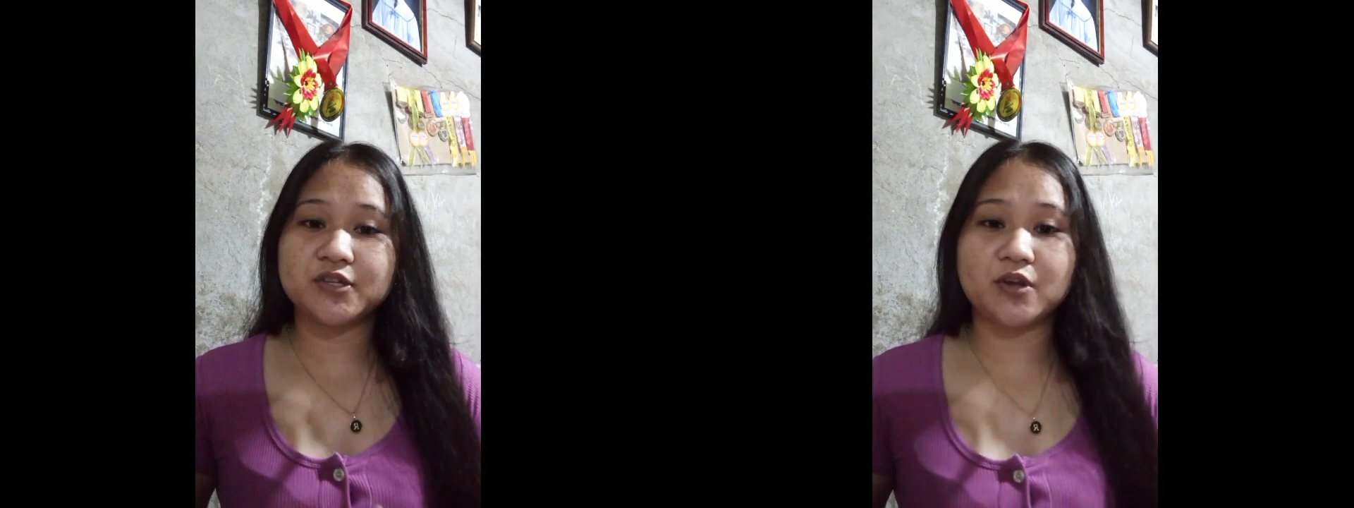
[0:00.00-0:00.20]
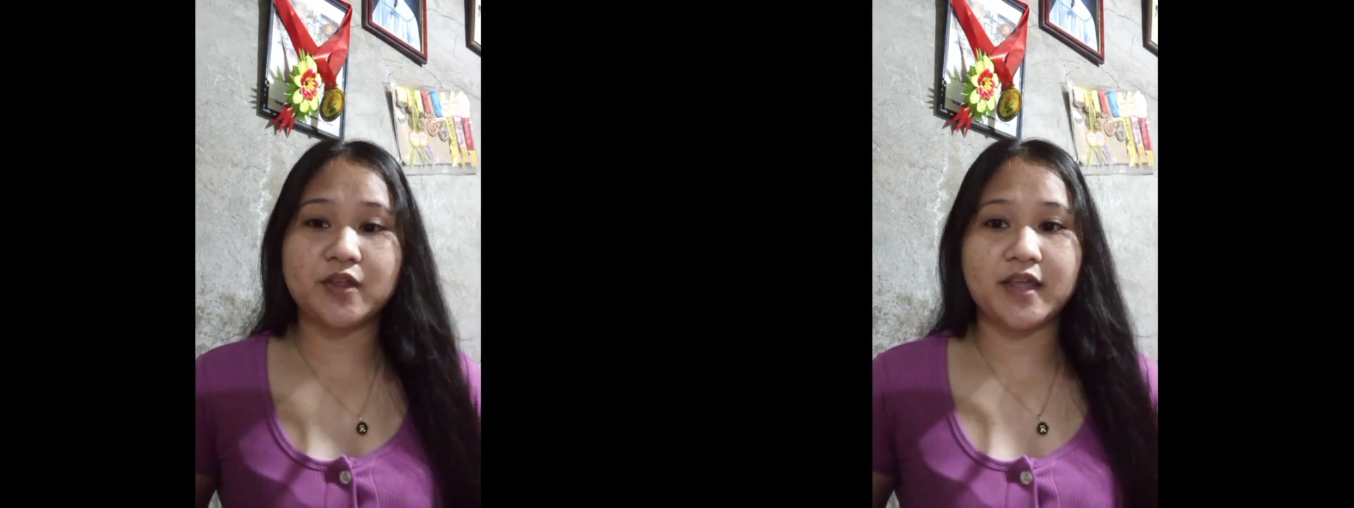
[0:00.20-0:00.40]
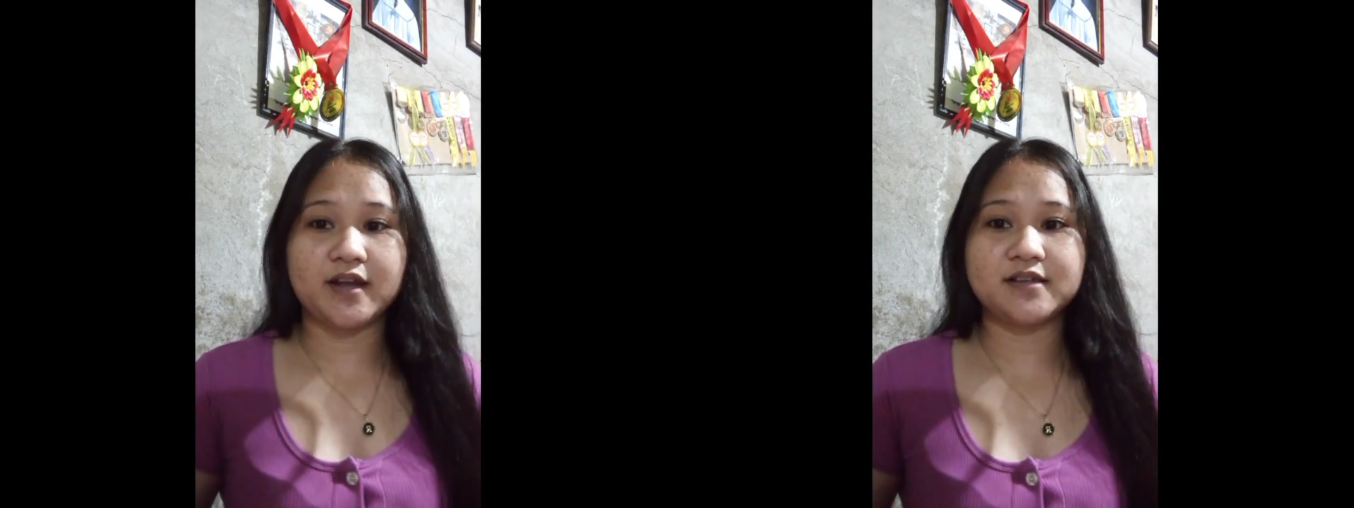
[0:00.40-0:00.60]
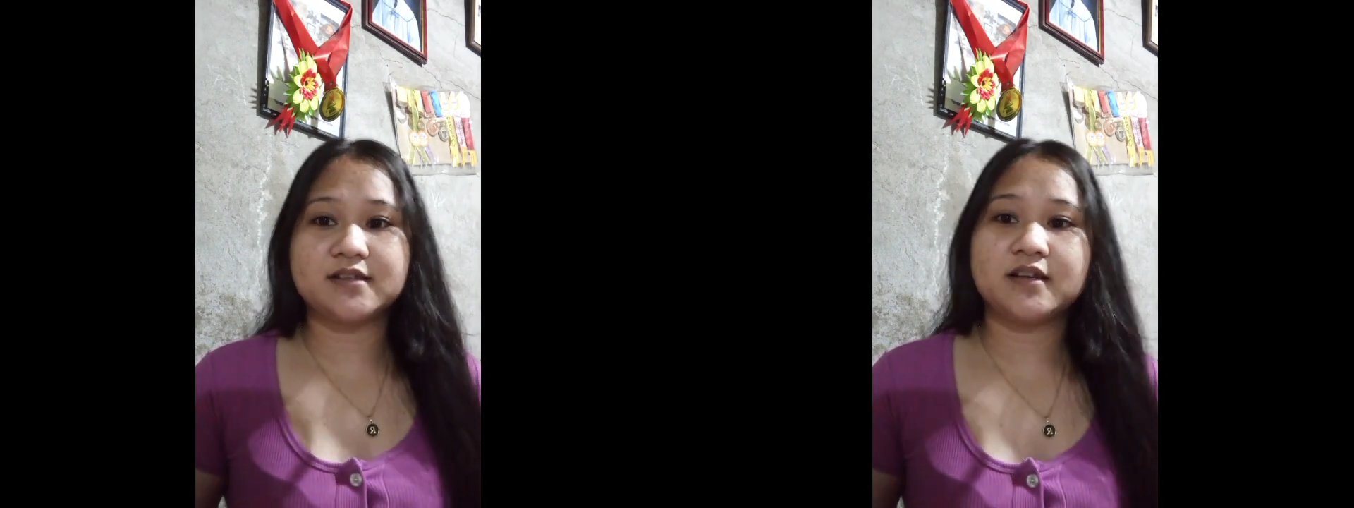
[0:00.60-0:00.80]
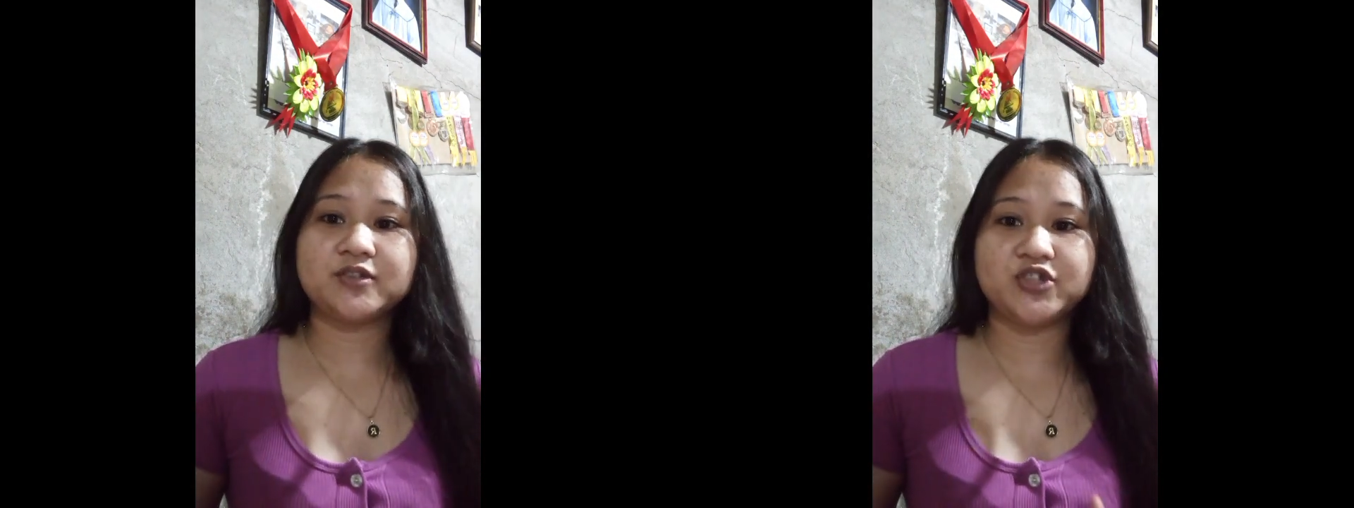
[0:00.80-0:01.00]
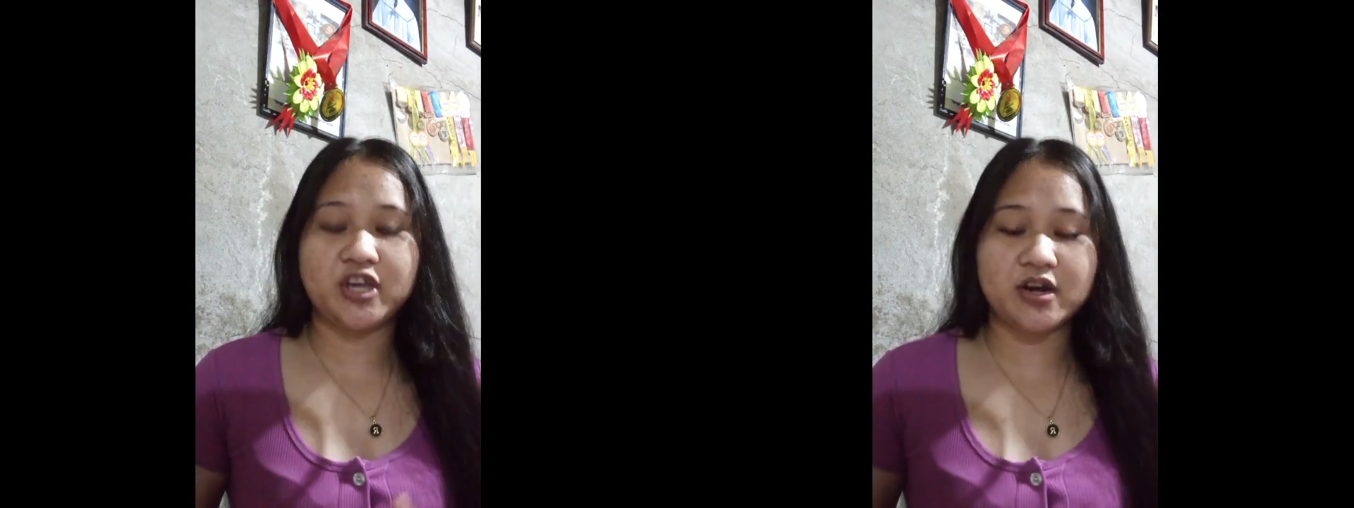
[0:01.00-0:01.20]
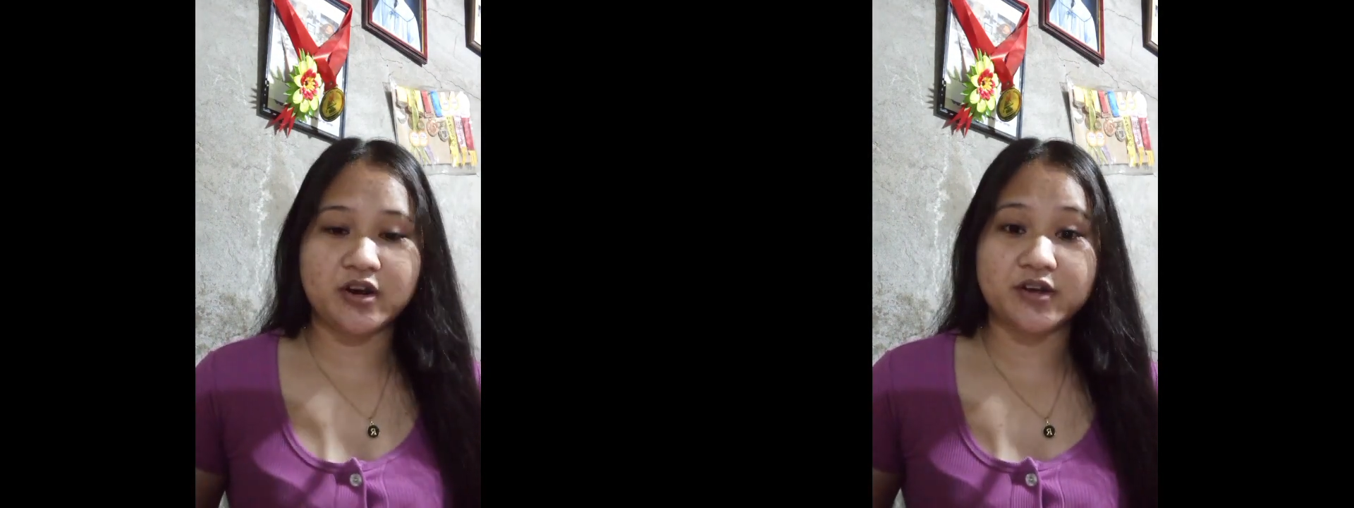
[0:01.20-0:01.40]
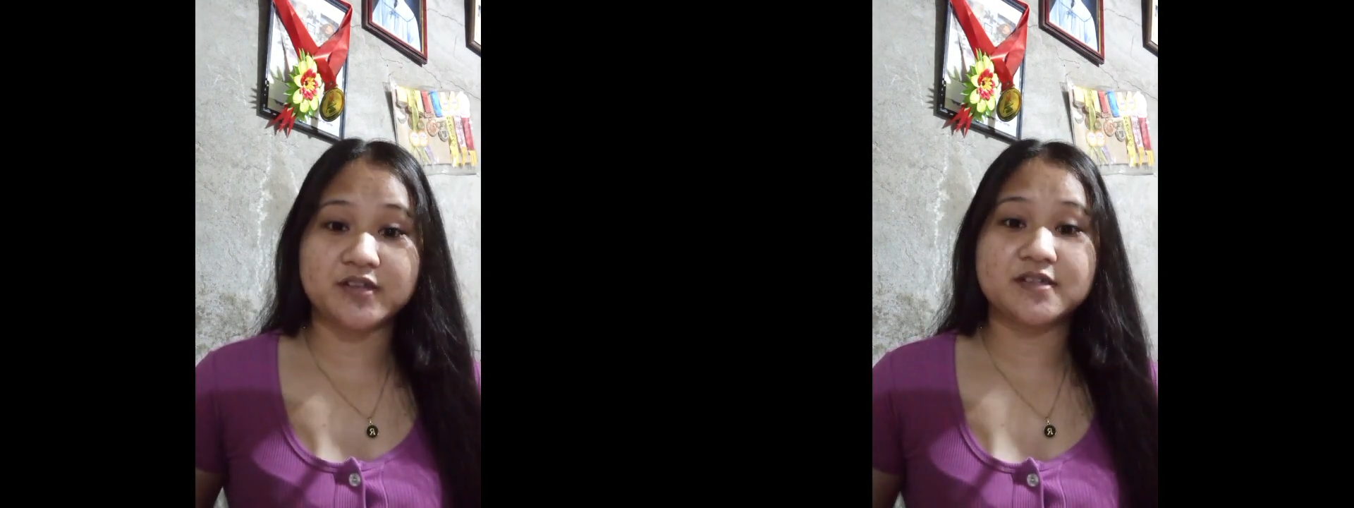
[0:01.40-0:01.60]
known as
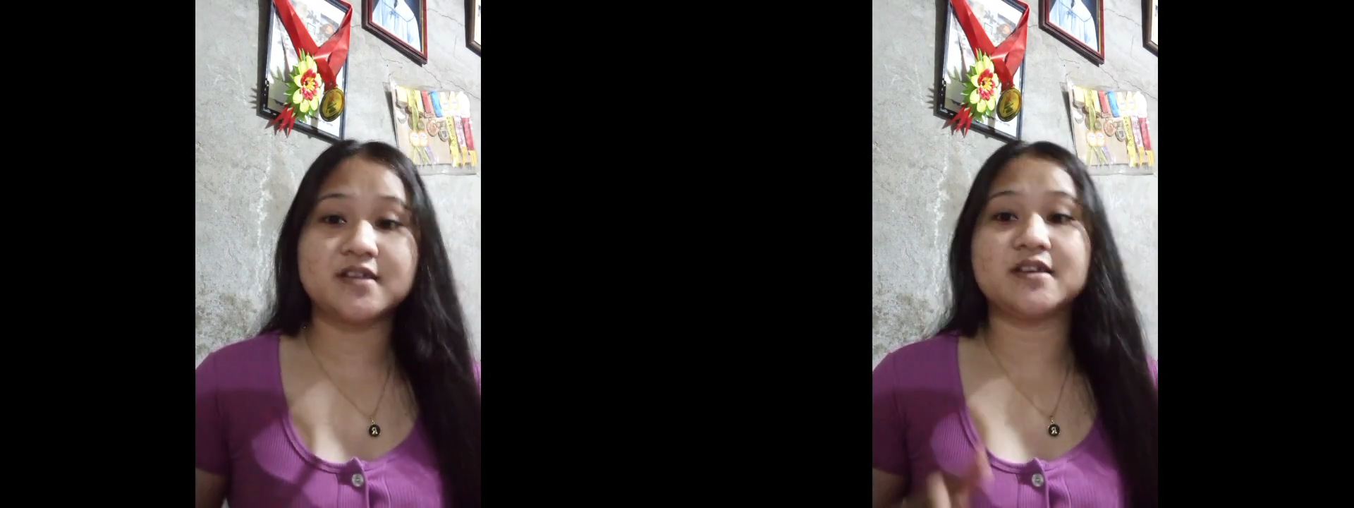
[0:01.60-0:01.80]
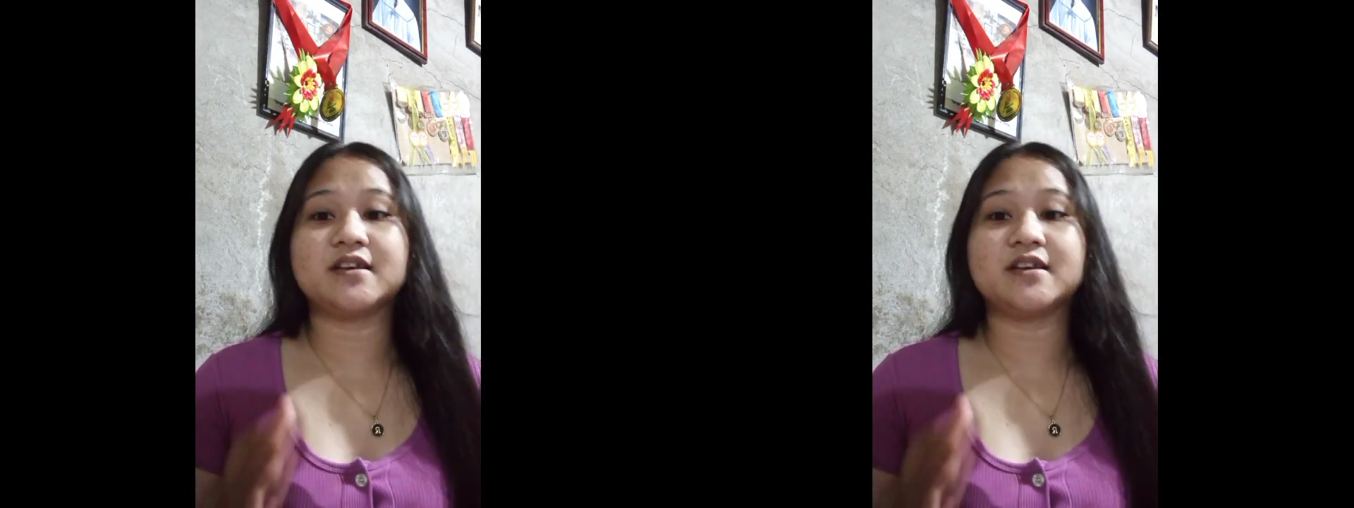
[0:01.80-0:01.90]
Checkers,